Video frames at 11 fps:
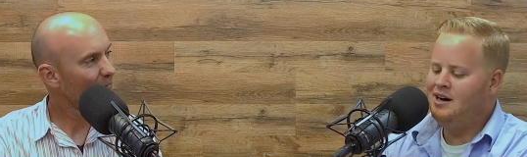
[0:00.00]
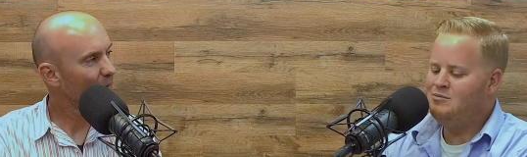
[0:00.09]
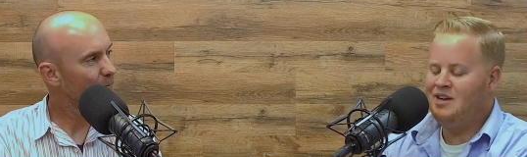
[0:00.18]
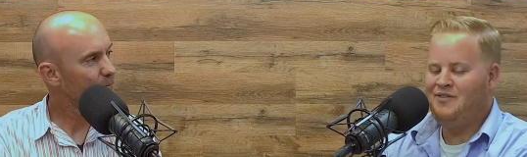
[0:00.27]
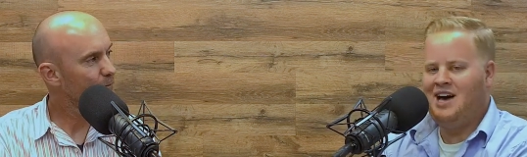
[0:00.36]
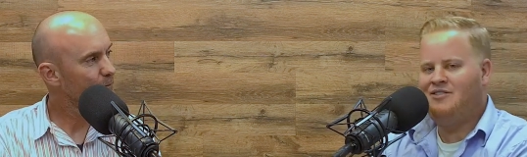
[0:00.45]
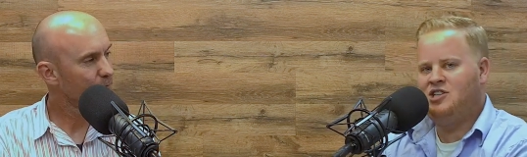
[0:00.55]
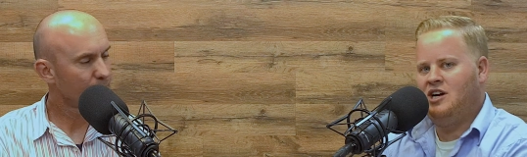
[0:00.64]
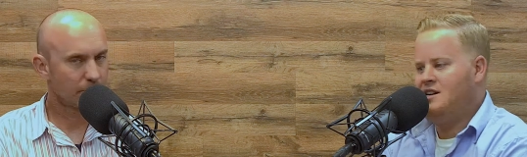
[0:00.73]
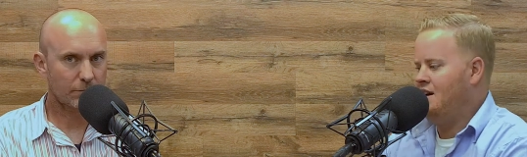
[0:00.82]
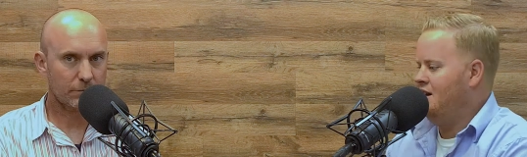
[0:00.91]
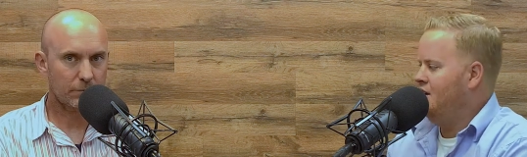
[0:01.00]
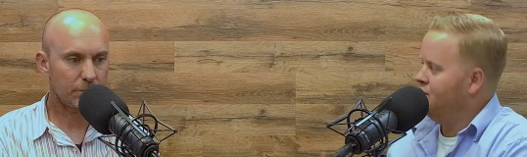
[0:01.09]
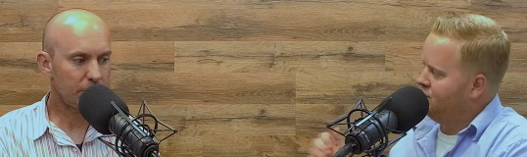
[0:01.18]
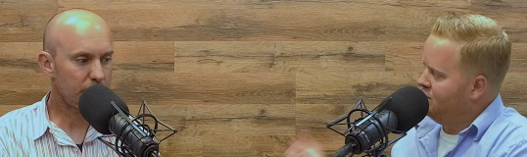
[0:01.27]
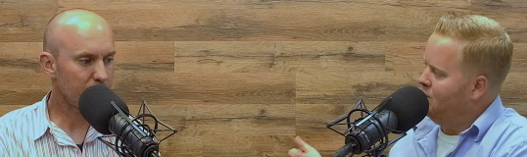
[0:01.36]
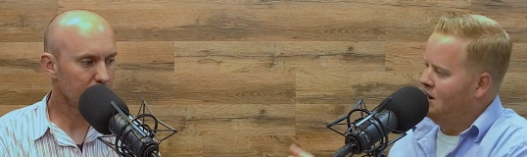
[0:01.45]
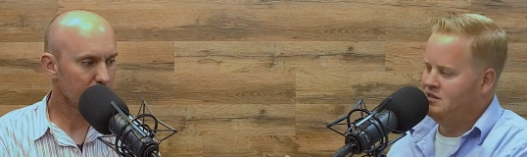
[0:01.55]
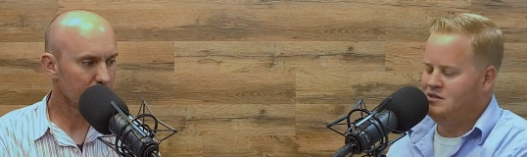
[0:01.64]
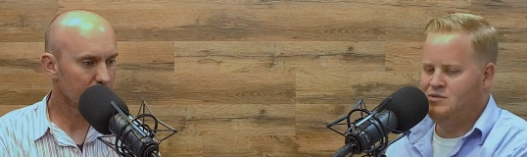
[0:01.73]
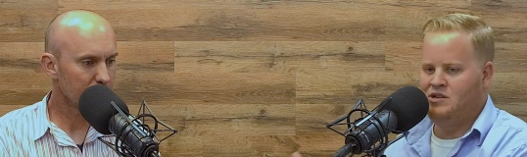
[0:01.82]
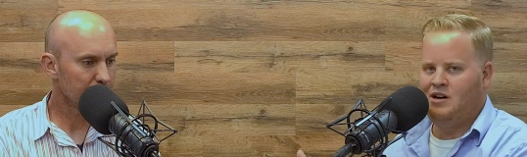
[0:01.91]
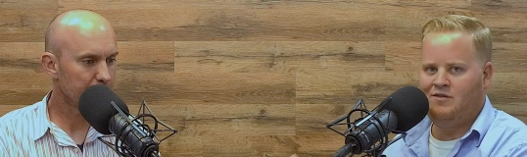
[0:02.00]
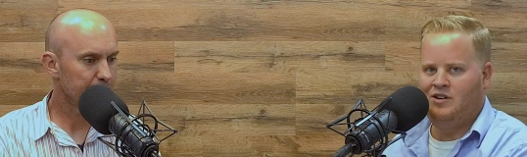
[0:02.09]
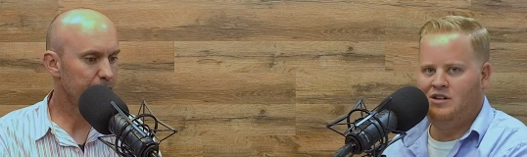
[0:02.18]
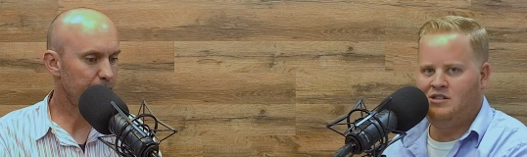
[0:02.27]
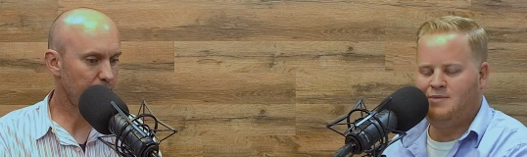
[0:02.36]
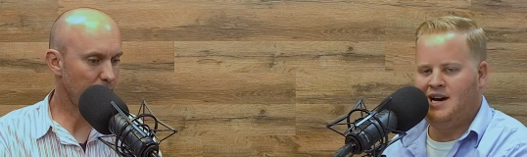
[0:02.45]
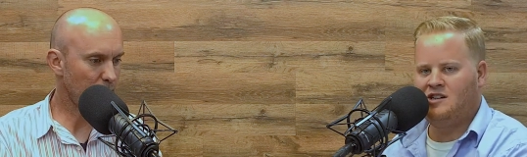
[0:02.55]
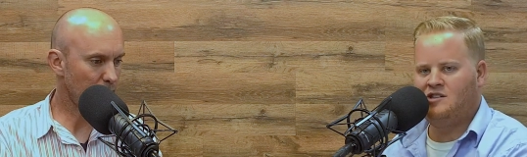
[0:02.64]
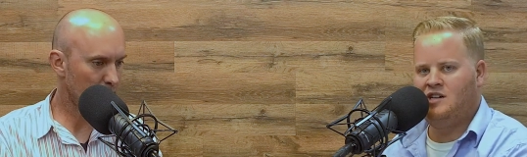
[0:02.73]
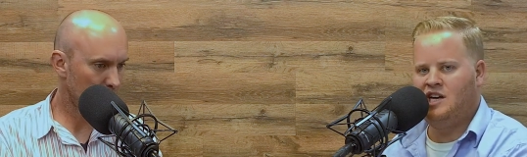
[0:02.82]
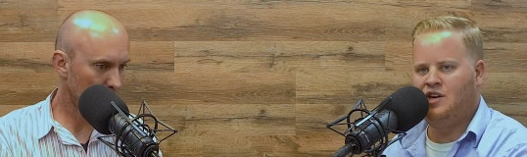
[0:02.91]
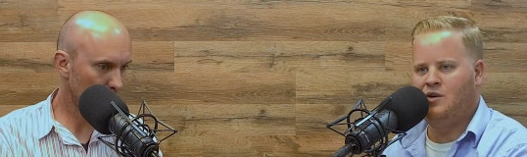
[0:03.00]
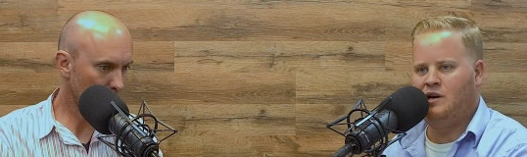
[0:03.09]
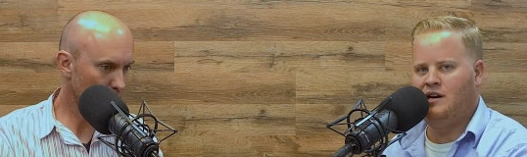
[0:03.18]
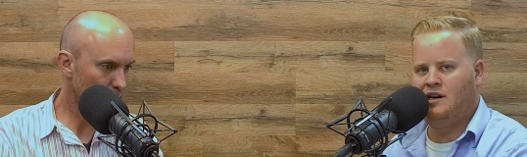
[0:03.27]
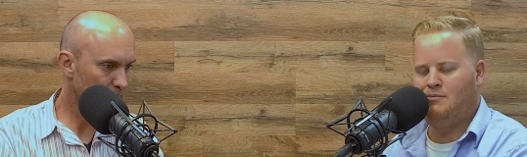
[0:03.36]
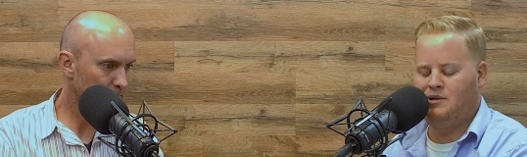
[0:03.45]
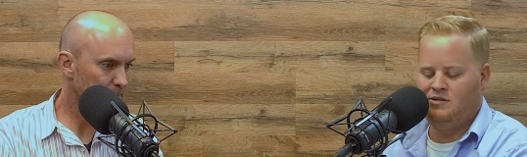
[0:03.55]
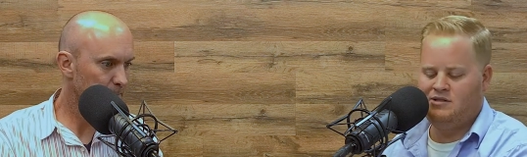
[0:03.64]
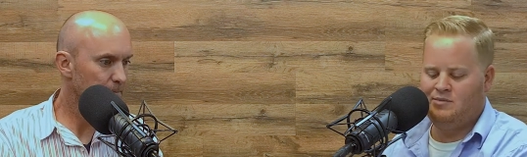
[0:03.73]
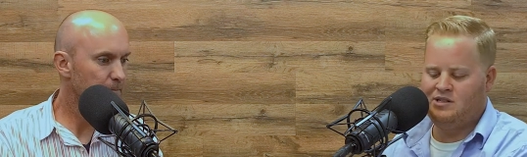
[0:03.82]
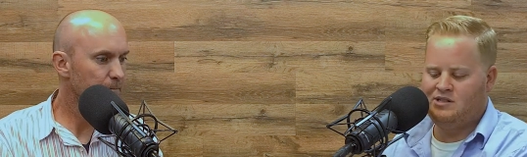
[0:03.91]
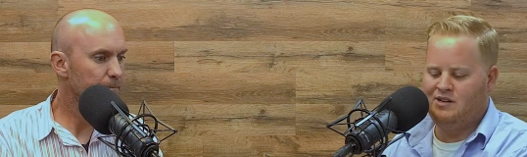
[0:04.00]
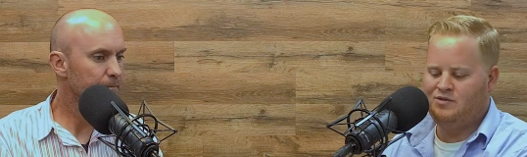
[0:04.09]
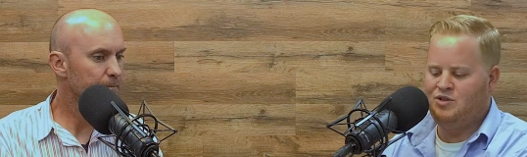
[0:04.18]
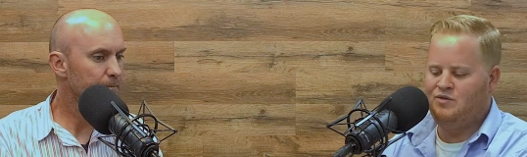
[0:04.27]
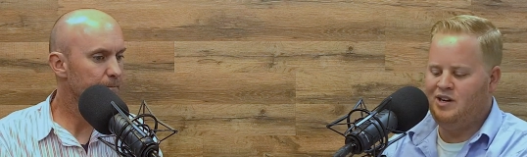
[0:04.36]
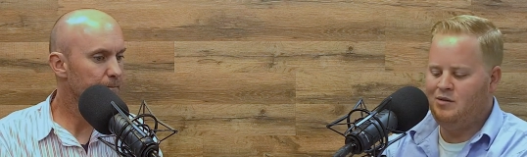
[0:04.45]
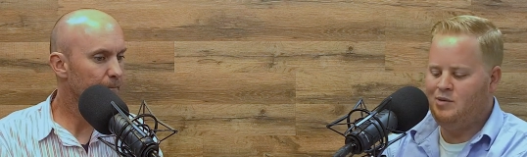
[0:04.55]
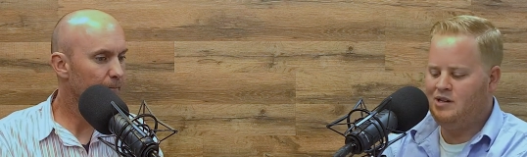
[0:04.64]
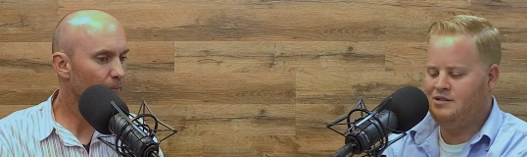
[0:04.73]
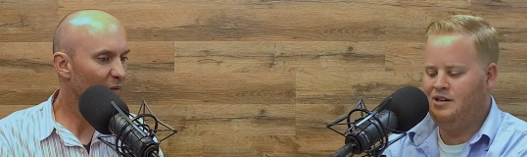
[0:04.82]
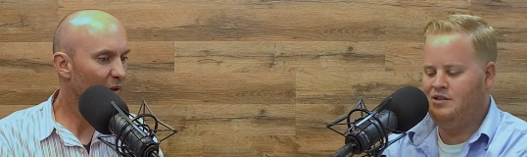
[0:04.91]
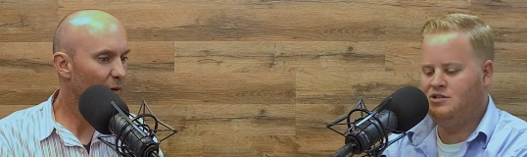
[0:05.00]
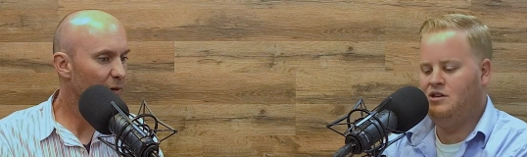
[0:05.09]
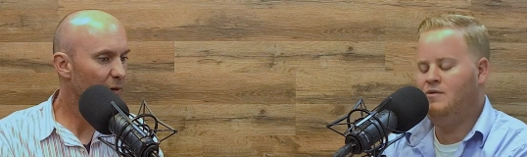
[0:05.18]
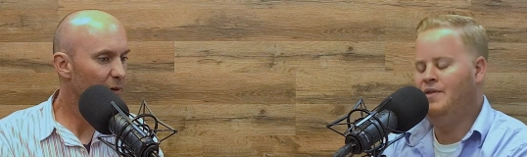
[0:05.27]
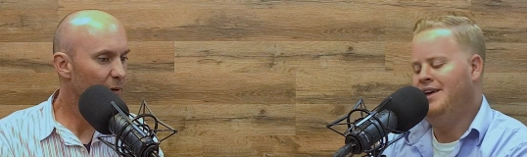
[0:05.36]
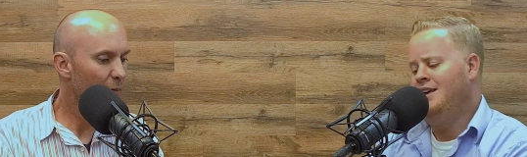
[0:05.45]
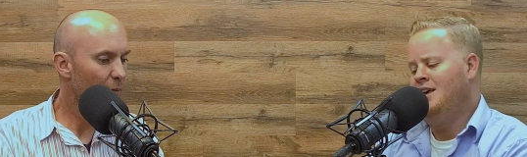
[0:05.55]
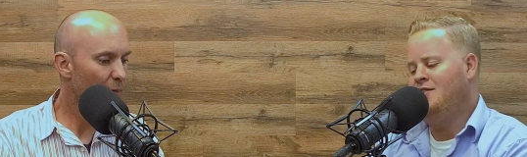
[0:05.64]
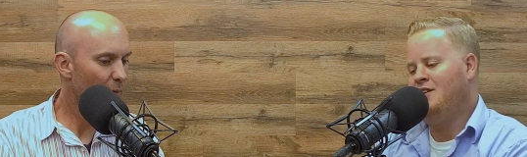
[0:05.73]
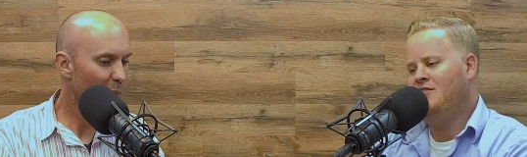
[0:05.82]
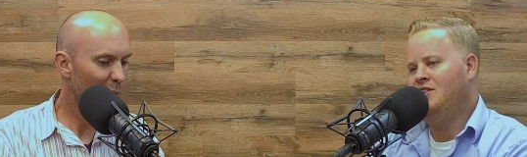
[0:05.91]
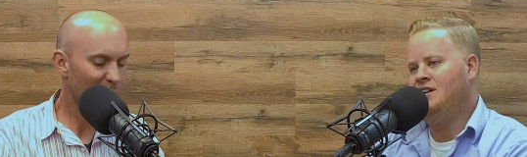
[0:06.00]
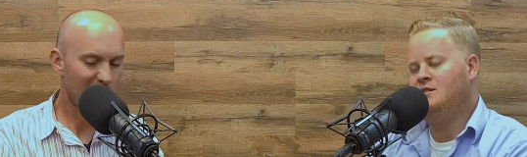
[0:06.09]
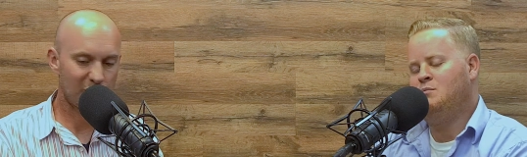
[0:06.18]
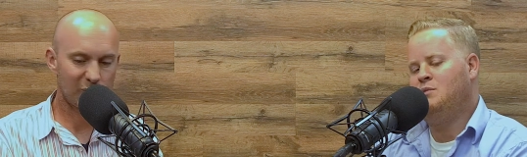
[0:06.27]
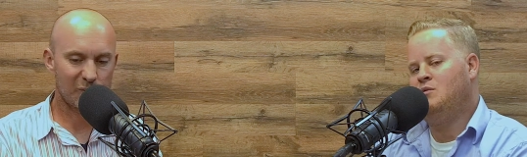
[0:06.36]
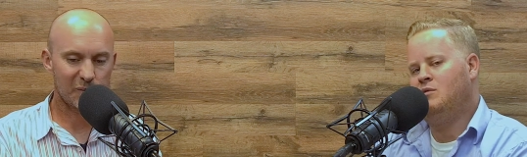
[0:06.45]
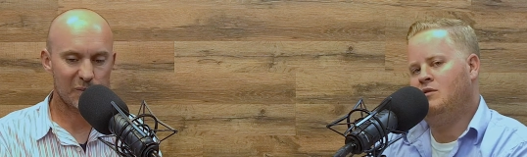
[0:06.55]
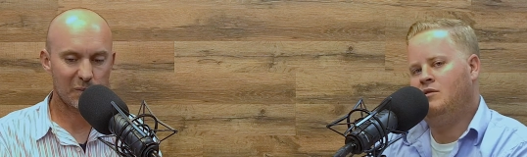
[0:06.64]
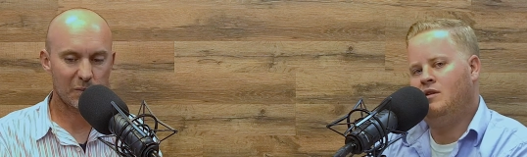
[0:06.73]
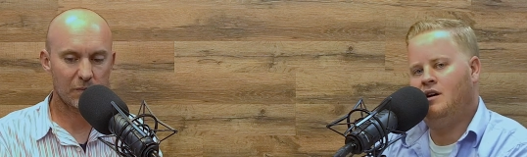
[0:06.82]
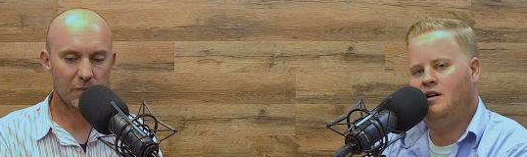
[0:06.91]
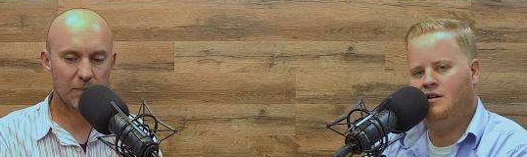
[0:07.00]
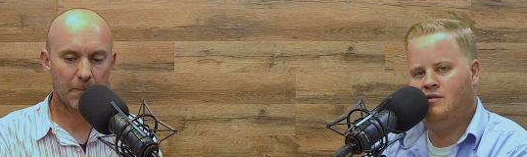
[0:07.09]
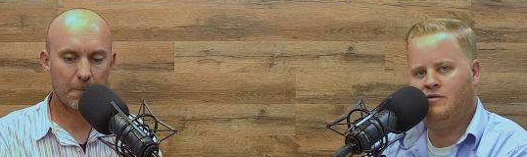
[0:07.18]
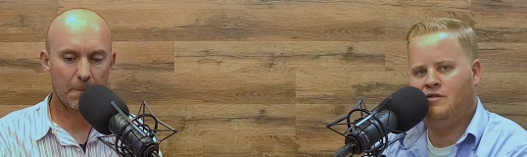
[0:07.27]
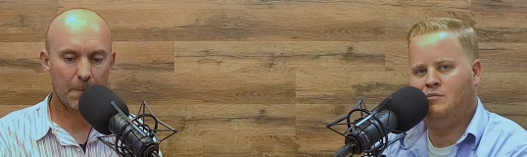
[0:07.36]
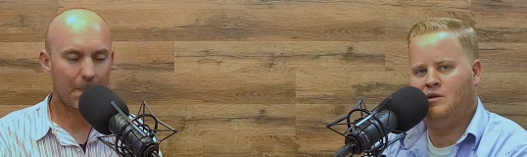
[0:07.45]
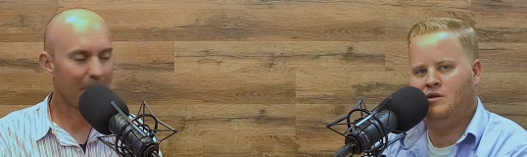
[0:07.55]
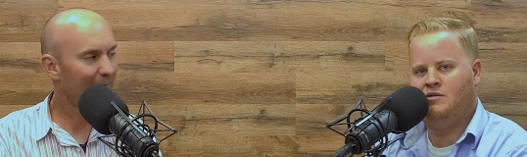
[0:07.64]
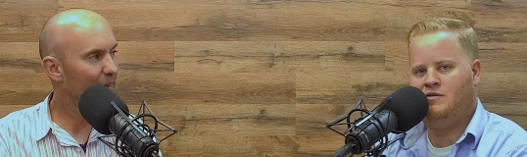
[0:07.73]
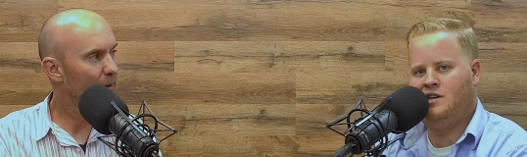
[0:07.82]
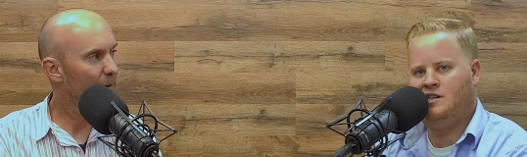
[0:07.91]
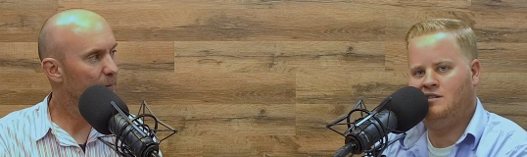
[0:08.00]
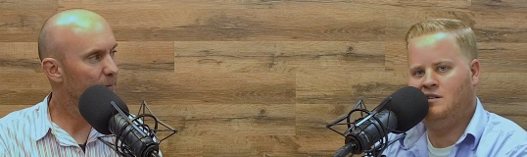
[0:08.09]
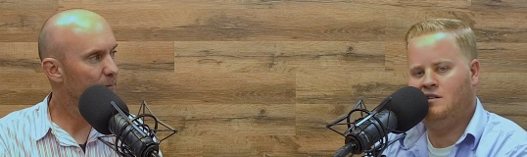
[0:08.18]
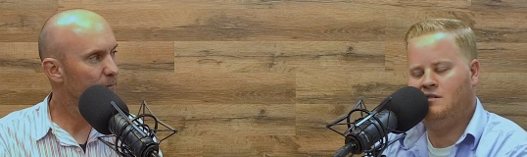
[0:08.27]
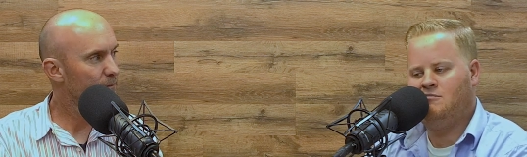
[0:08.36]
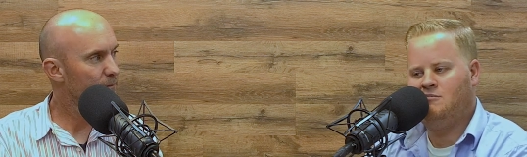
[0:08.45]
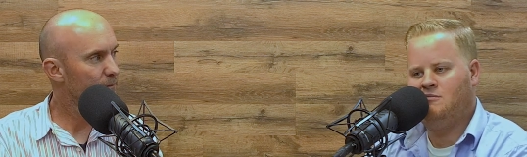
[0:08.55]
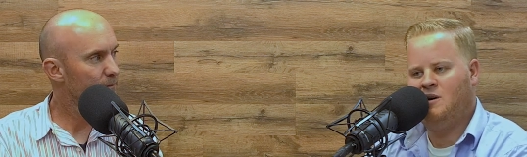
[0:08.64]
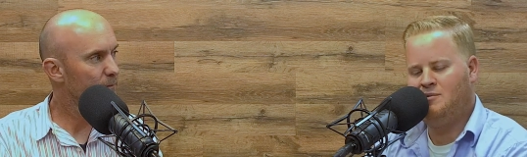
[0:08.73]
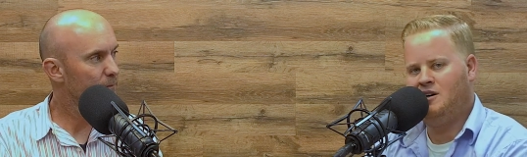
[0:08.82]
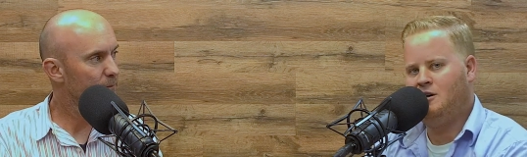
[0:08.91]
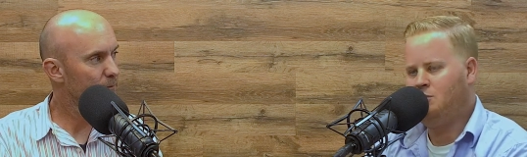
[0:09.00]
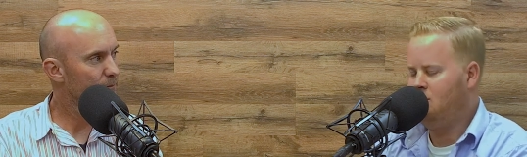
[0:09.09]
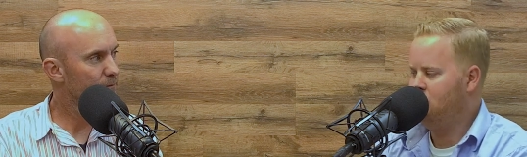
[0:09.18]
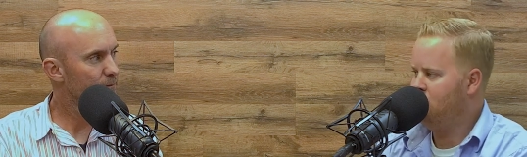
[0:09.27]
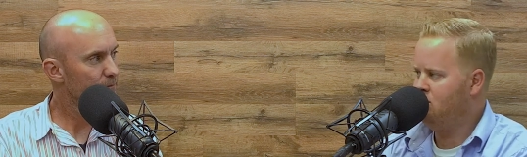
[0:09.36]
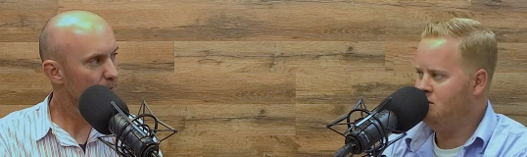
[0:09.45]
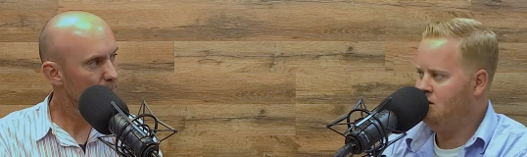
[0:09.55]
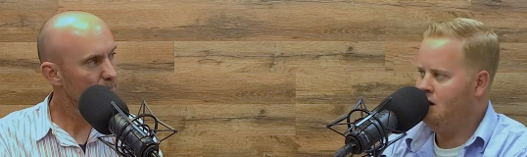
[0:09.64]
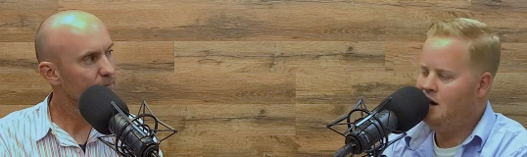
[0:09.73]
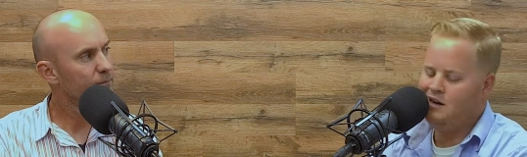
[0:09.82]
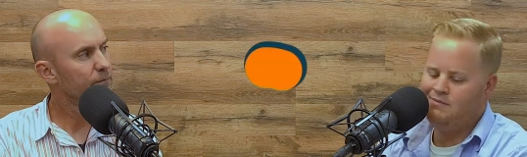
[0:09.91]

Speaker 1: Um, if you haven't checked it out, here's some awesome stock footage. I'm actually going to upload some of this stuff to video blocks later. So if you ever need some B-roll of Balloon Fiesta, I'm gonna upload some so you can get